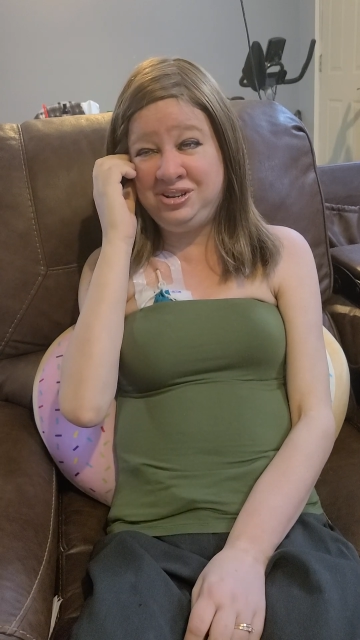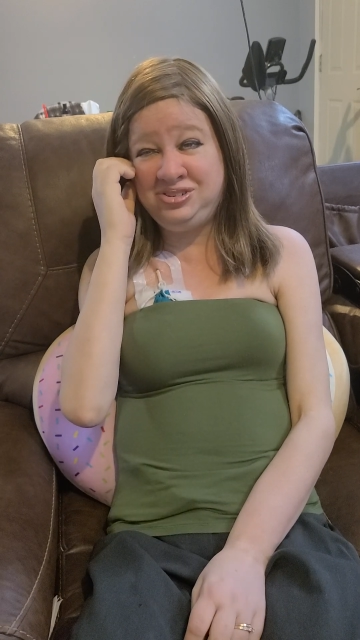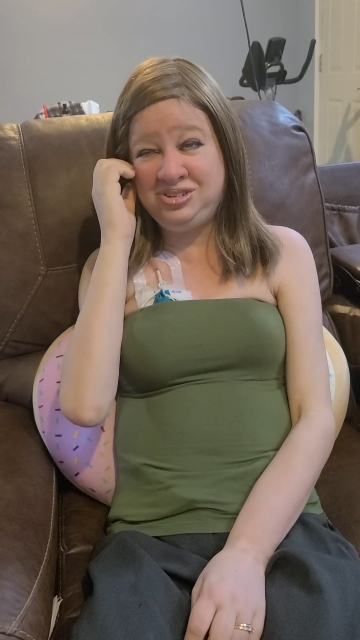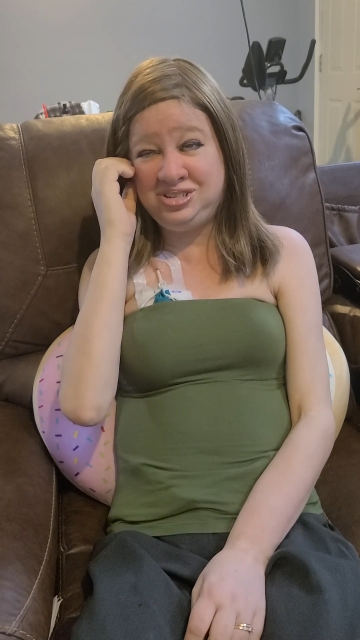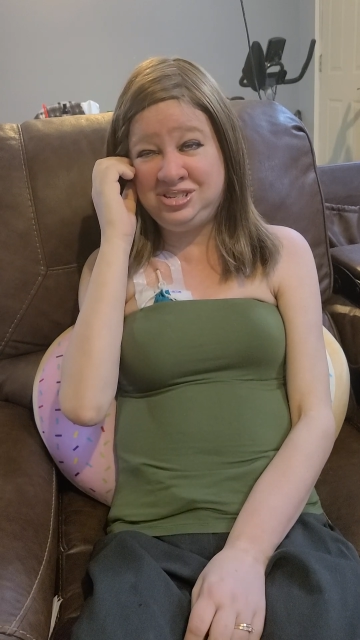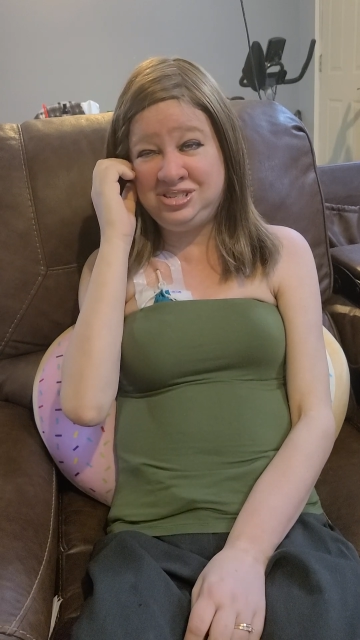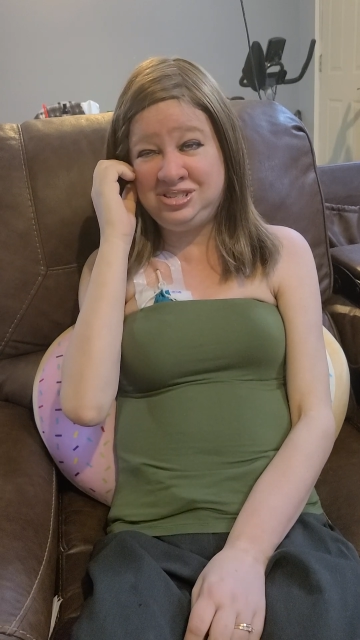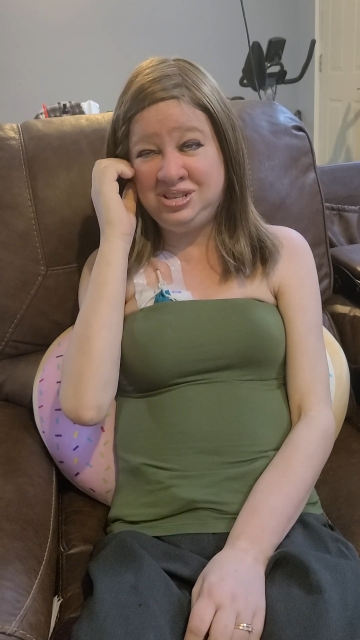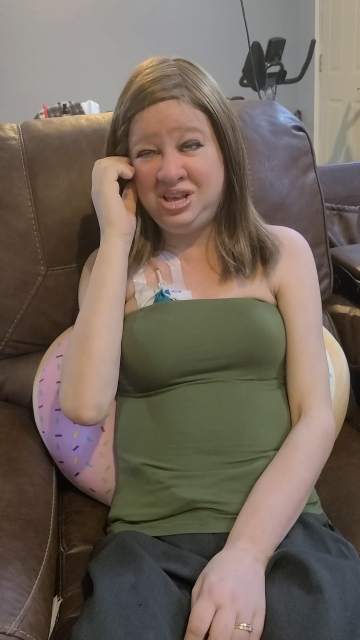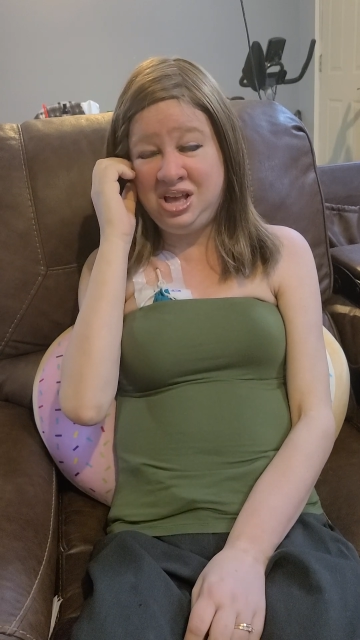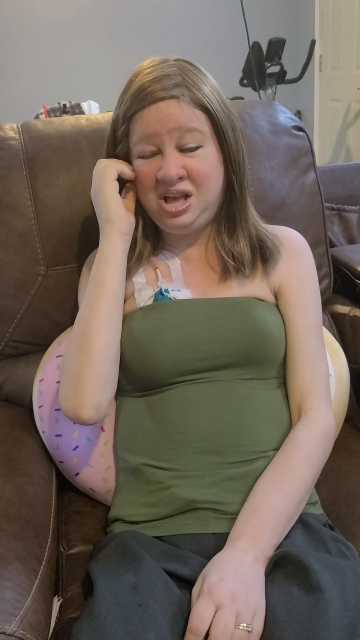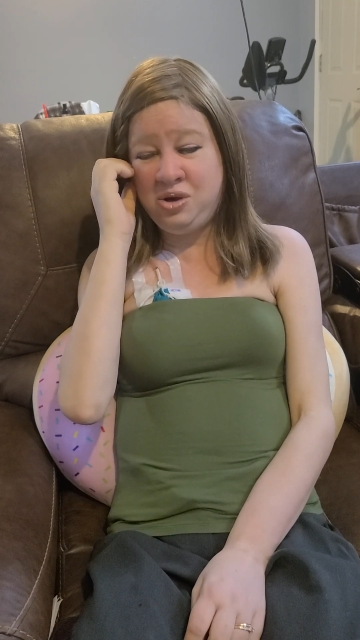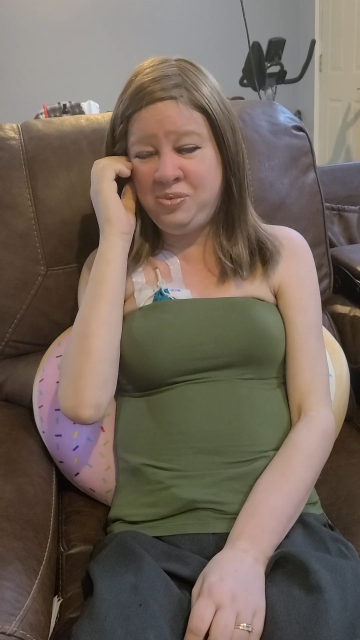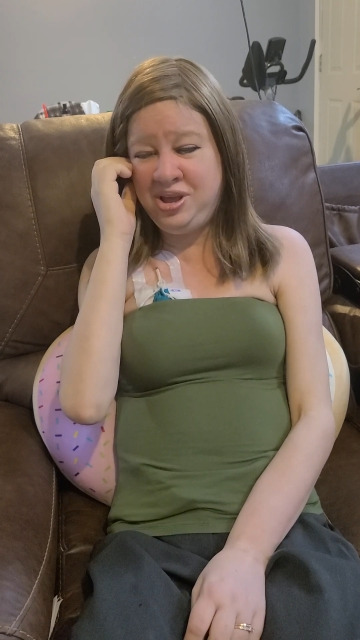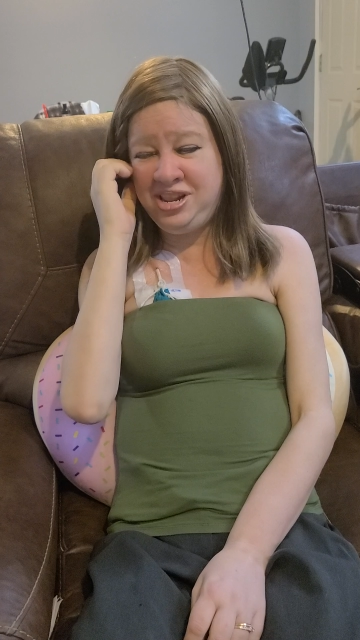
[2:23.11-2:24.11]
just
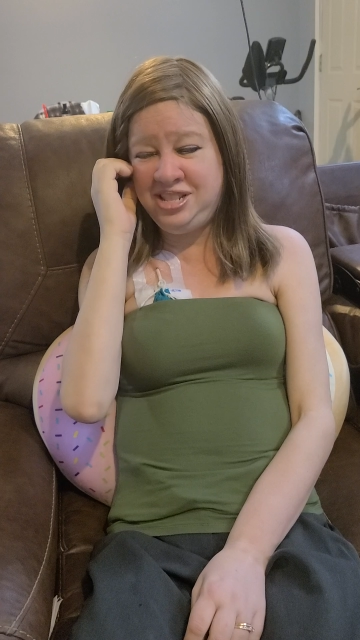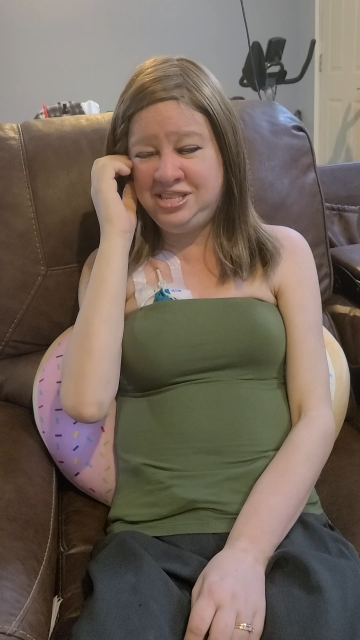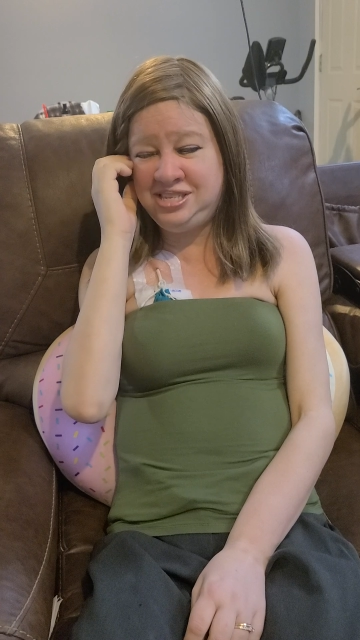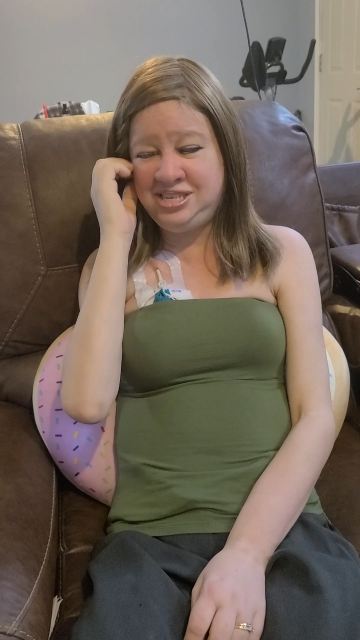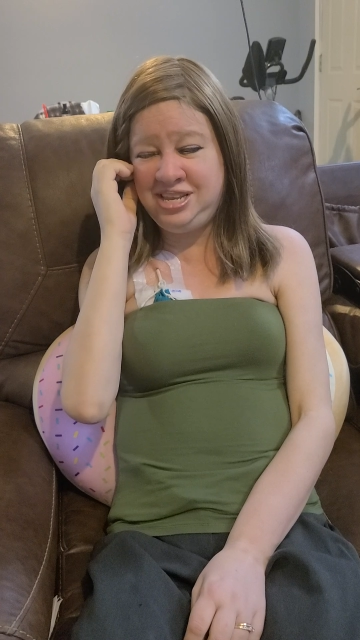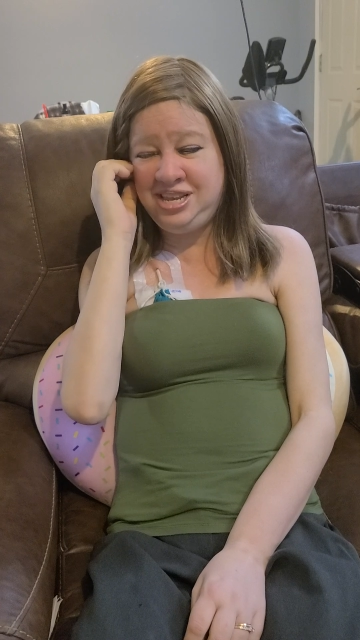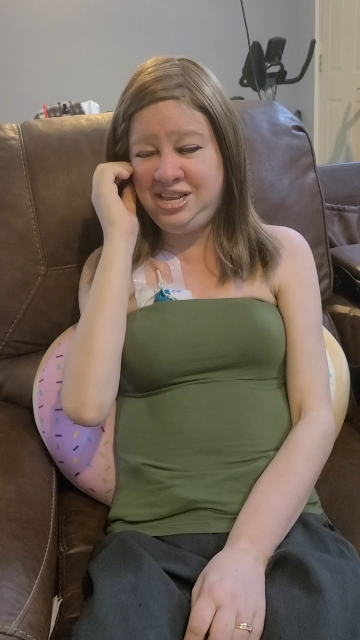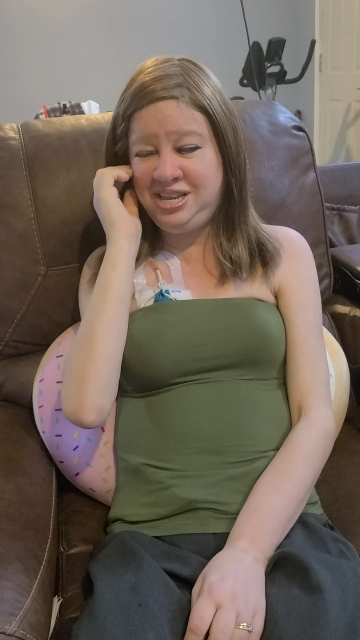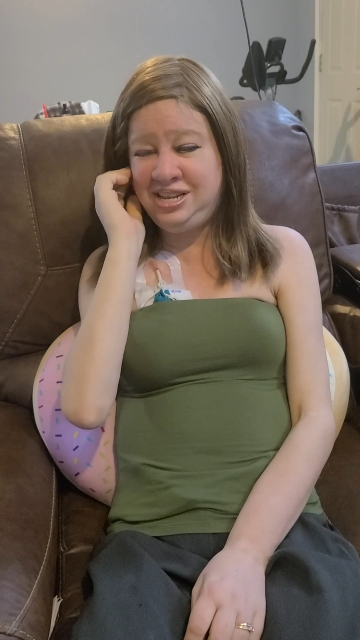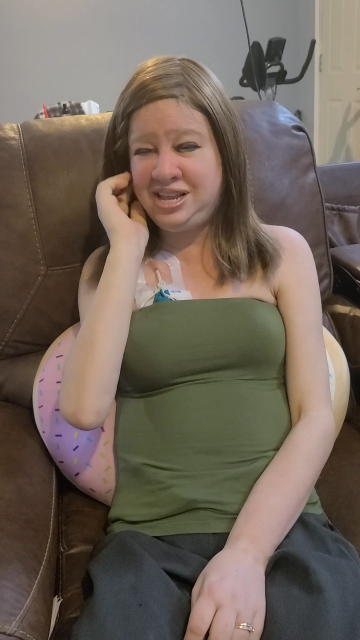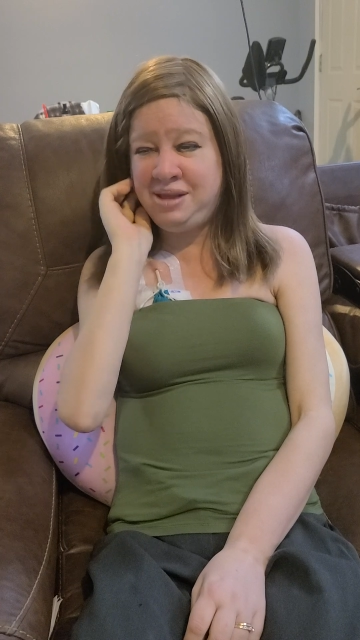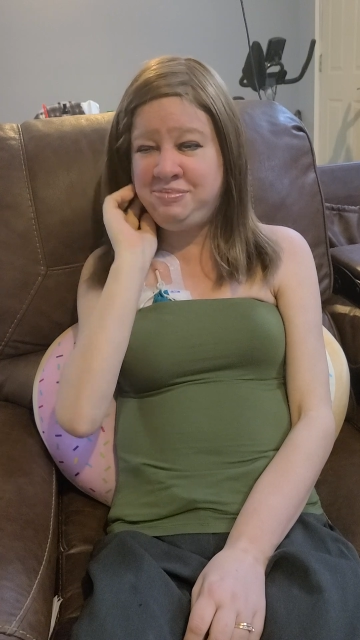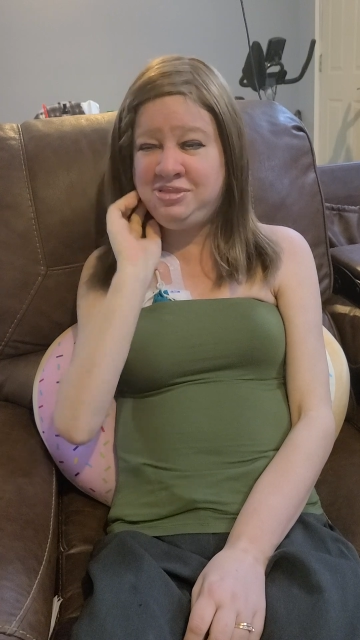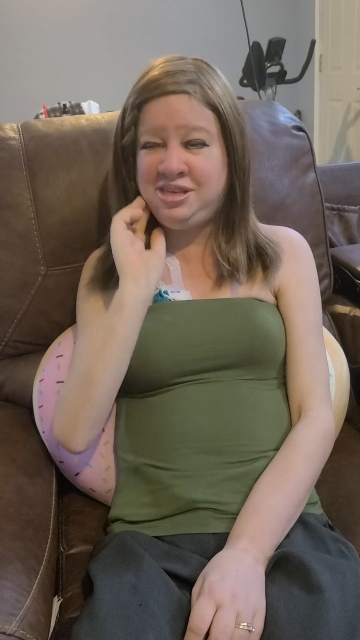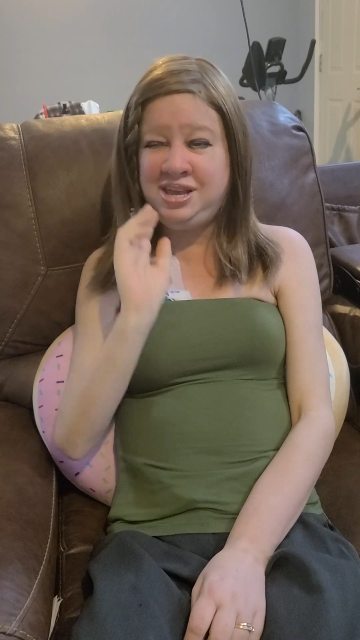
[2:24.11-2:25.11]
a wait and see
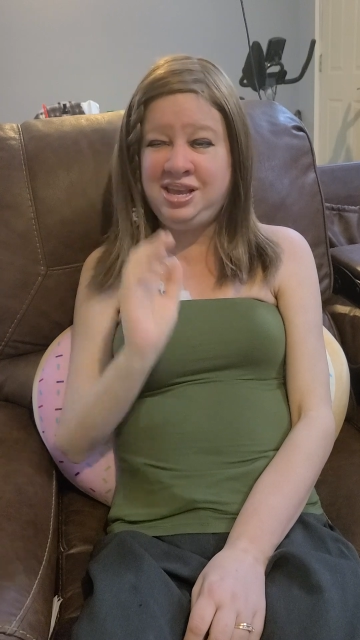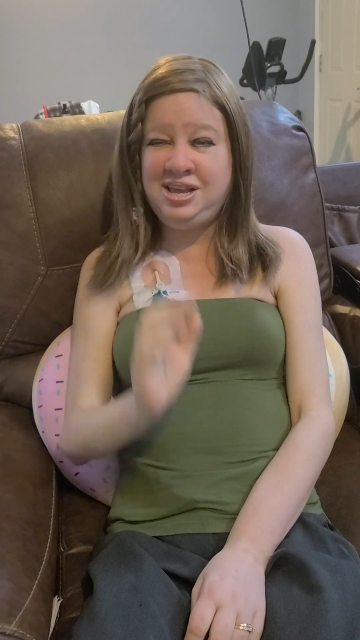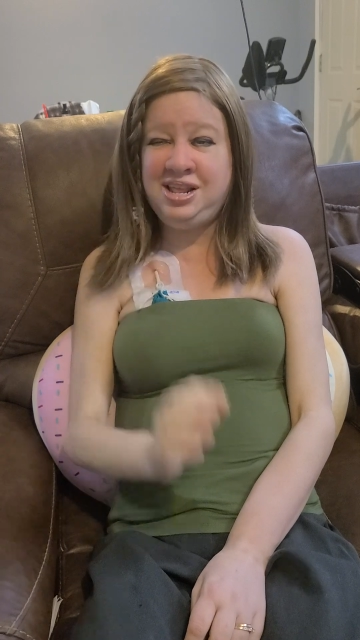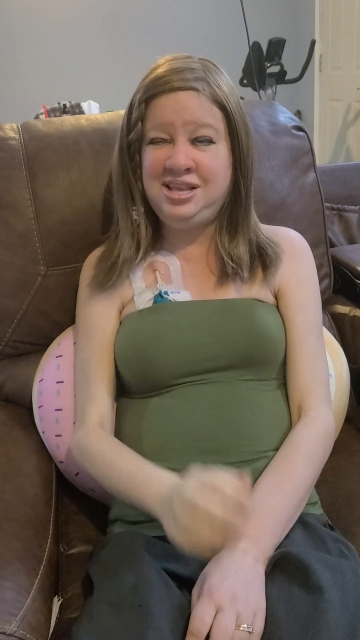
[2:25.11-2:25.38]
type thing.